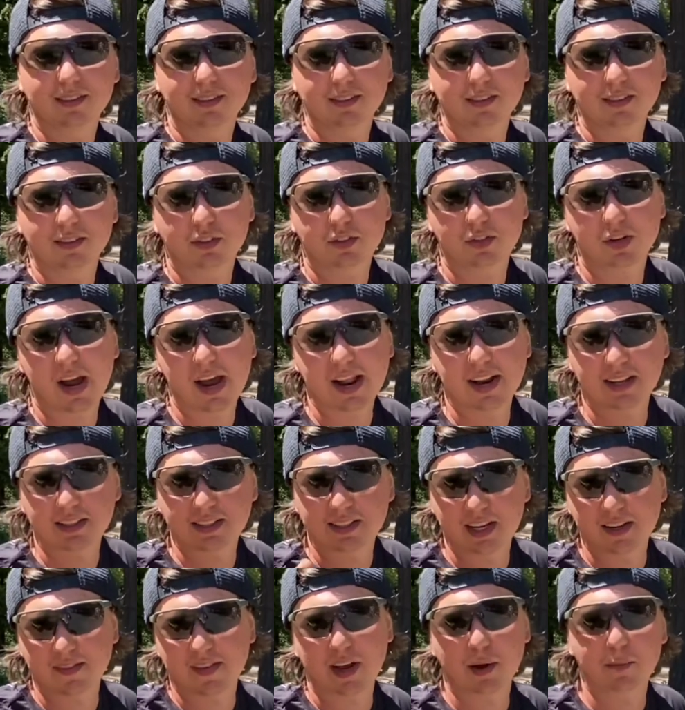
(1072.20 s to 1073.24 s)
try to
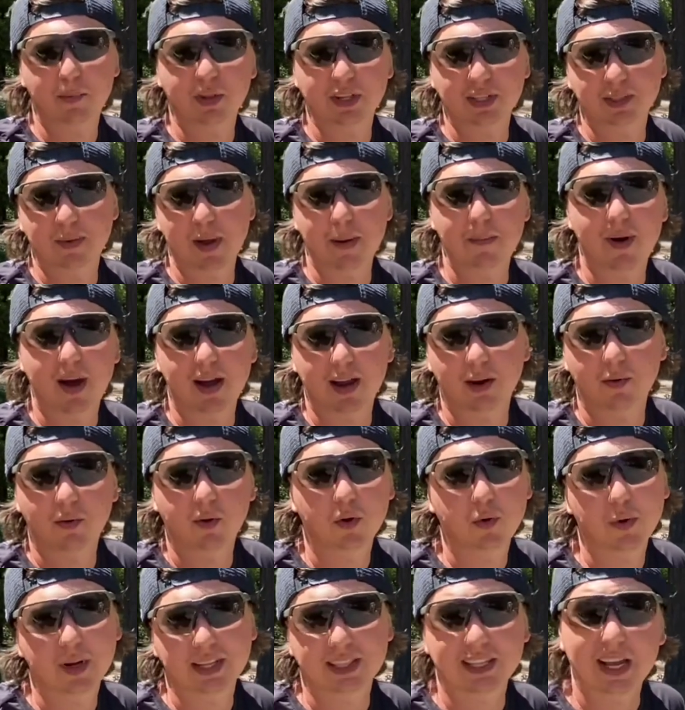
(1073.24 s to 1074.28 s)
see if I can put this in my pocket real
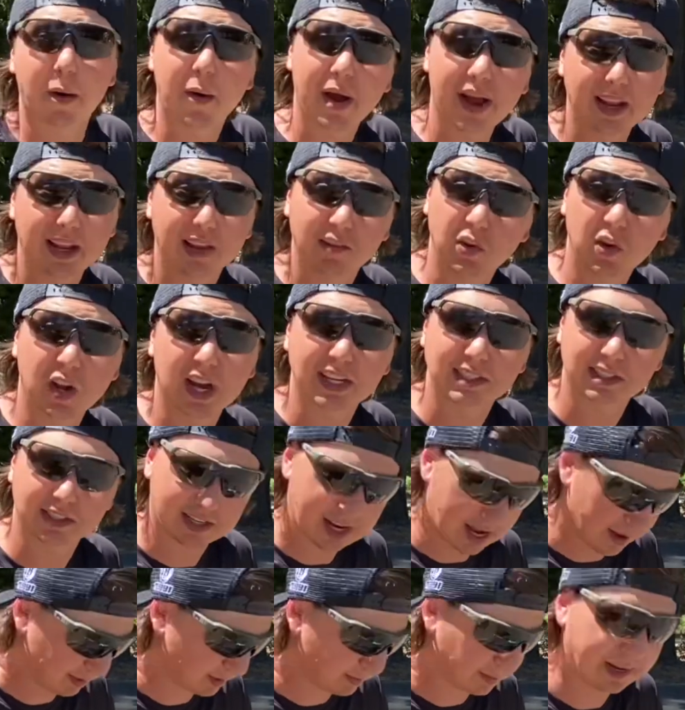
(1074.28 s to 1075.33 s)
quick. That way I give you guys the
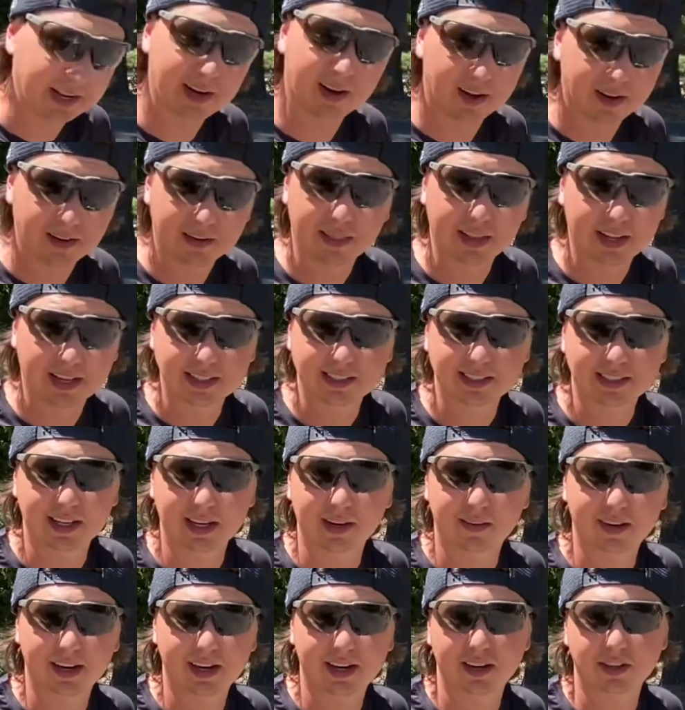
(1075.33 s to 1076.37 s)
top speed on this
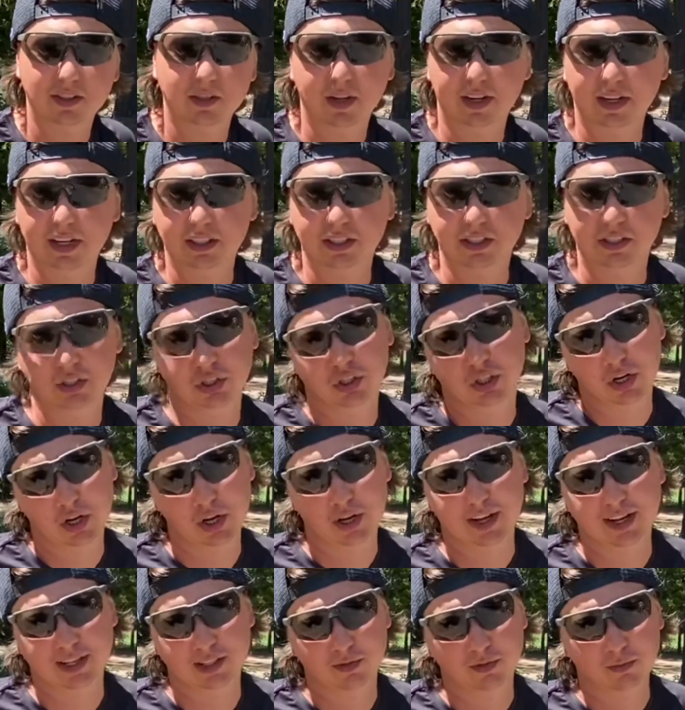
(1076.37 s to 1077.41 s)
thing right here. So I can show you
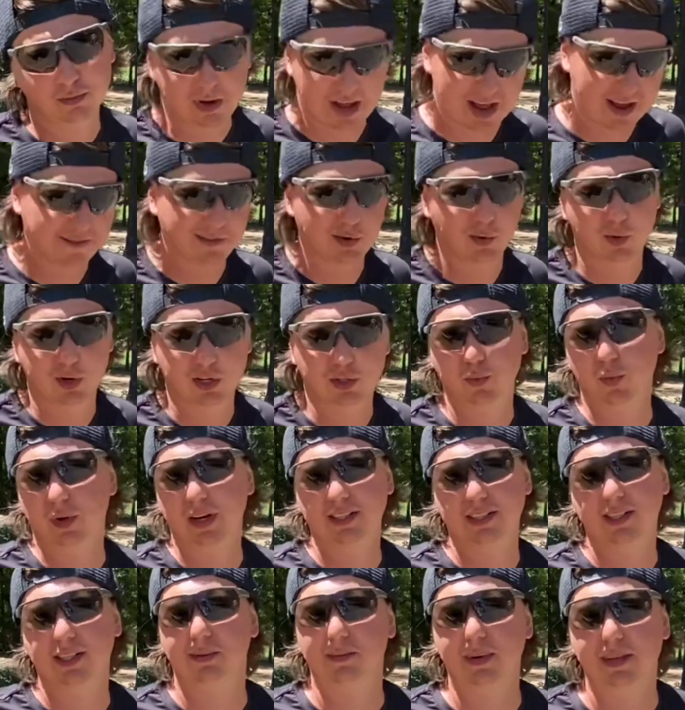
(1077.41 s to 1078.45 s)
guys afterwards what
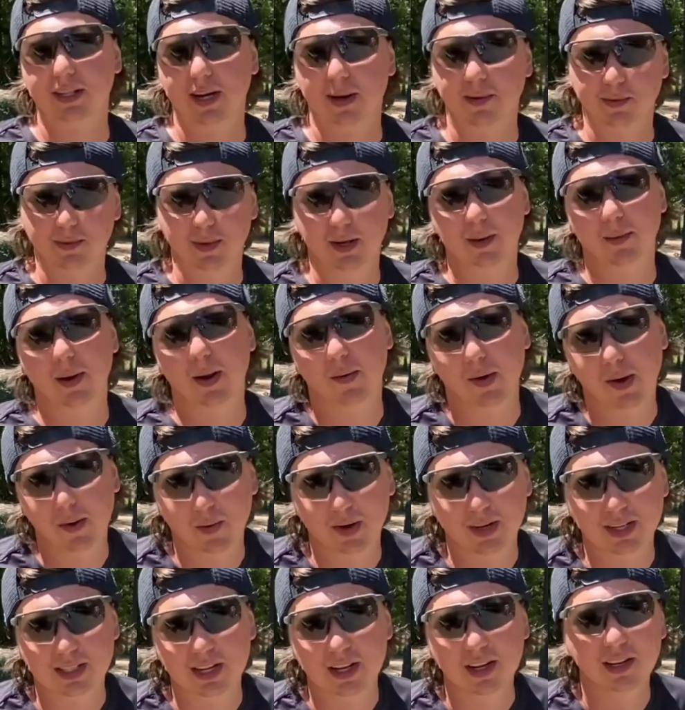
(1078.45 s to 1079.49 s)
it says my top speed on my run
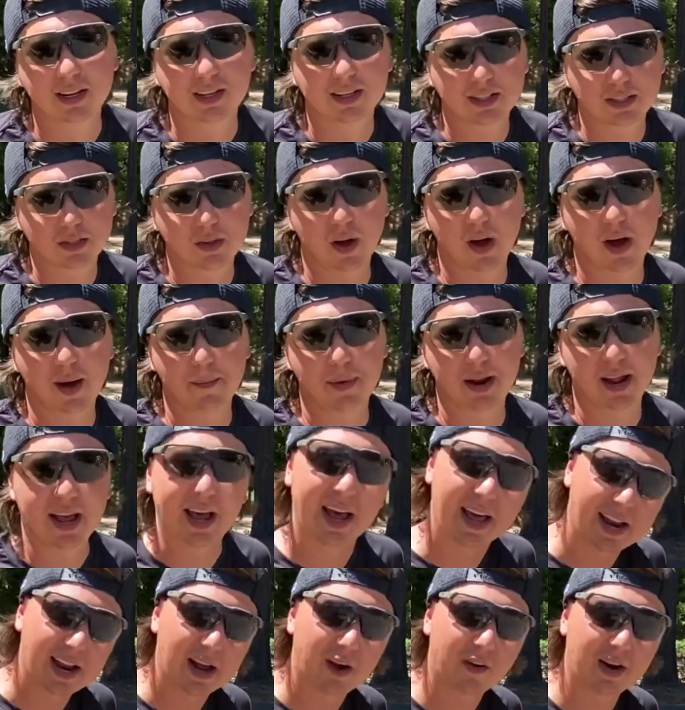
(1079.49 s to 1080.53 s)
was. So I'm gonna
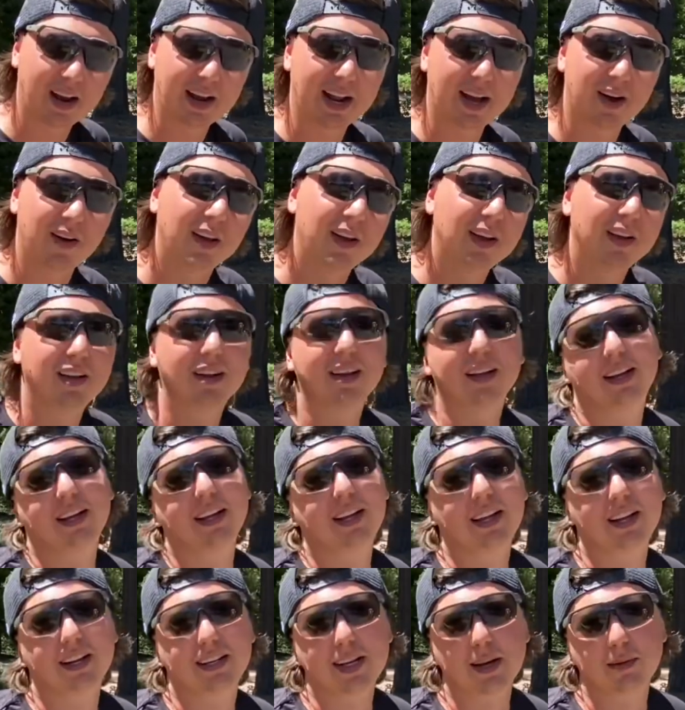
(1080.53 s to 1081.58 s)
head out right now and
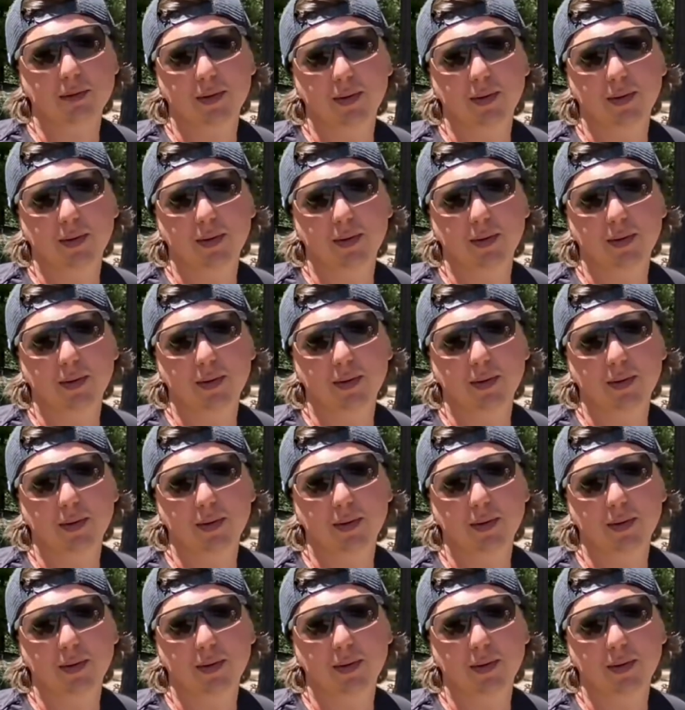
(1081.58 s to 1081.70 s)
get a top speed